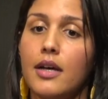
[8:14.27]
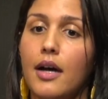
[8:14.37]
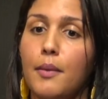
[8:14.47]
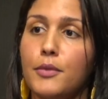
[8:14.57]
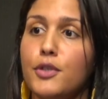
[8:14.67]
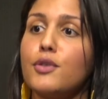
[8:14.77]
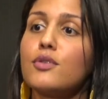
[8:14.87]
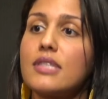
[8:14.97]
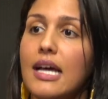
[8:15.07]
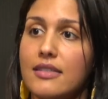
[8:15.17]
um,
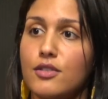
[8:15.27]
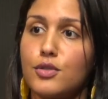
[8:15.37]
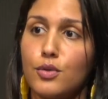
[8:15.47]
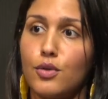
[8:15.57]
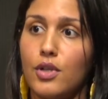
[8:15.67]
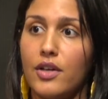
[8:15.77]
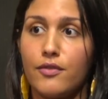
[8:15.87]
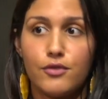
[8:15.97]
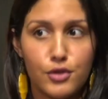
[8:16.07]
use as a tool of